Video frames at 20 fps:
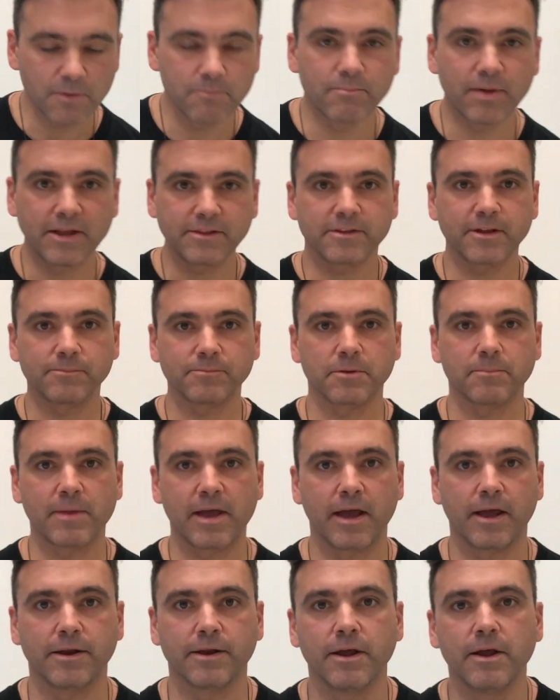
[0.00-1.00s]
Pent-up
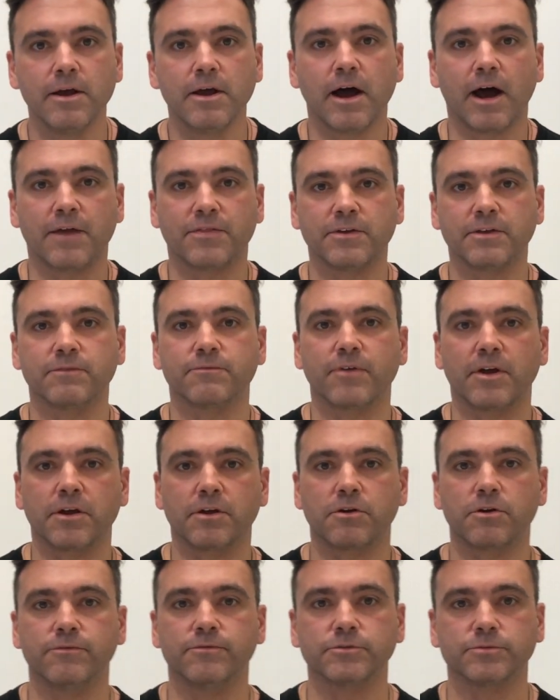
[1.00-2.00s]
demand. I think
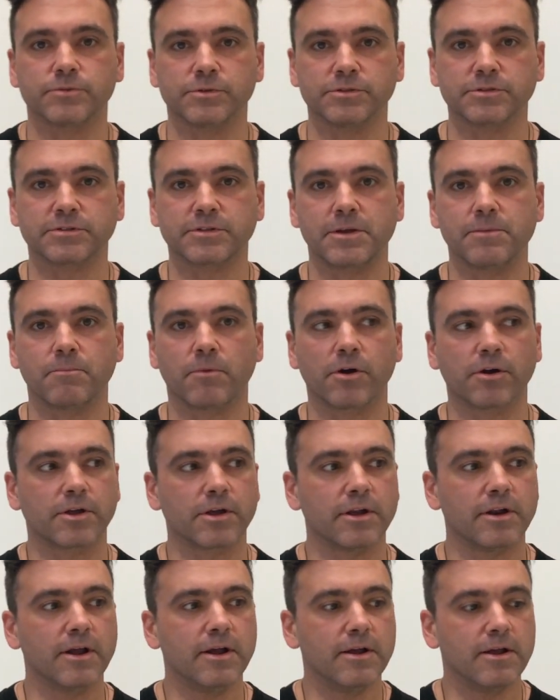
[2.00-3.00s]
Vancouver's real estate
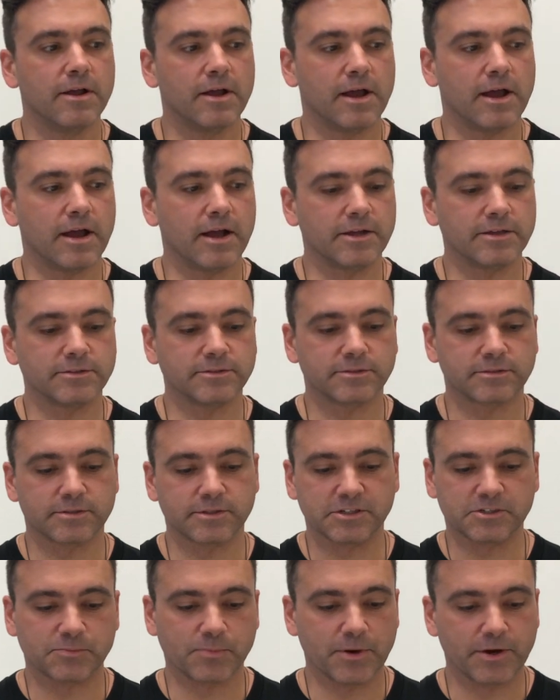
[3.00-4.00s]
market is
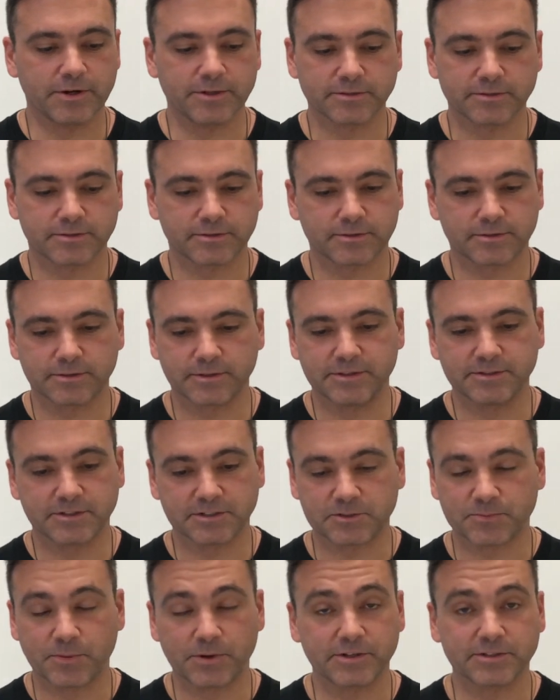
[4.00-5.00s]

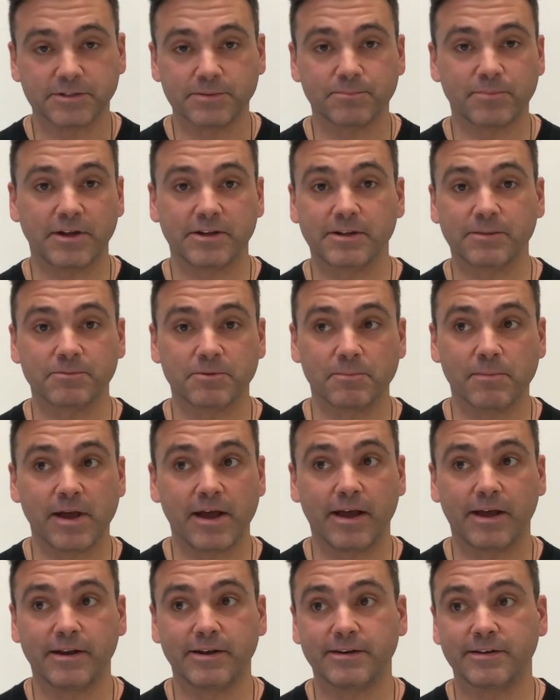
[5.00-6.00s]
experiencing pent-up
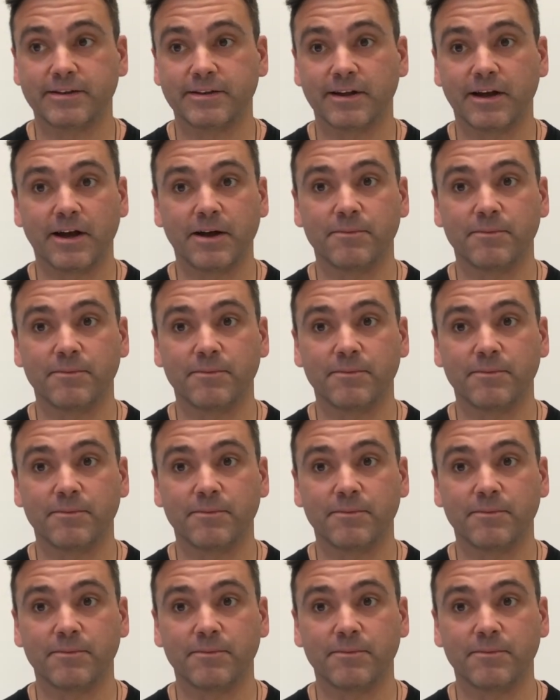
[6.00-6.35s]
demand,